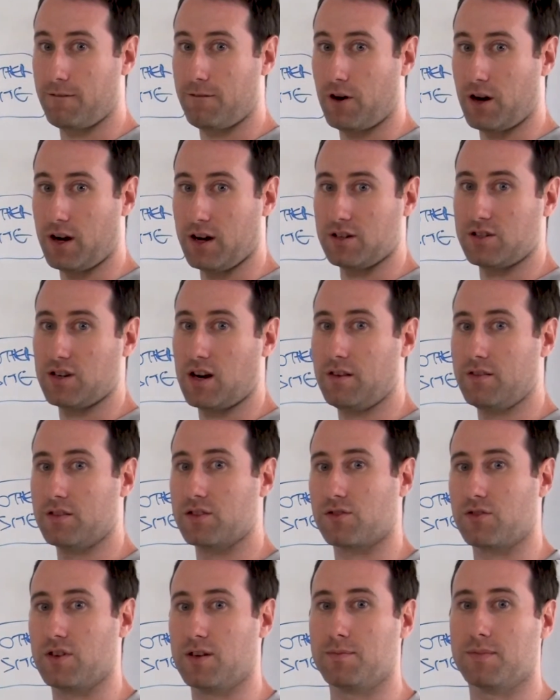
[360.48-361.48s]
via
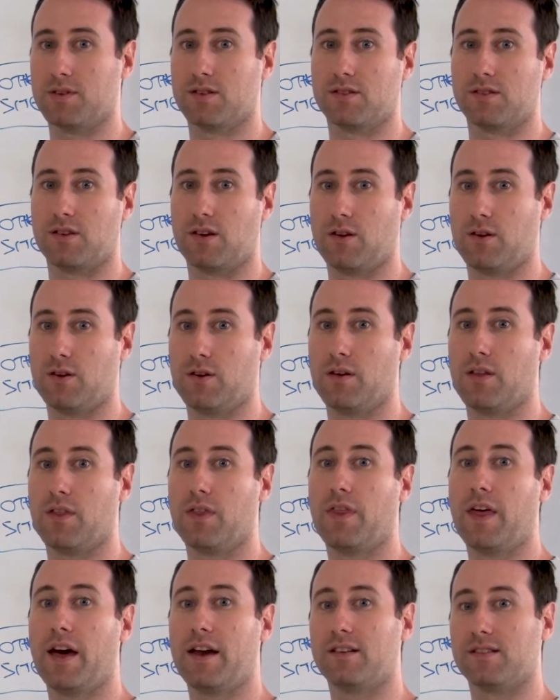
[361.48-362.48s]
JavaScript. So
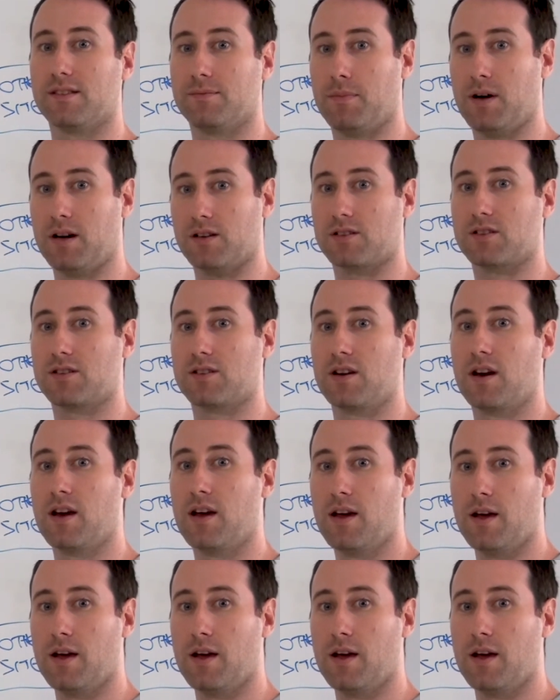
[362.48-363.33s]
that is a much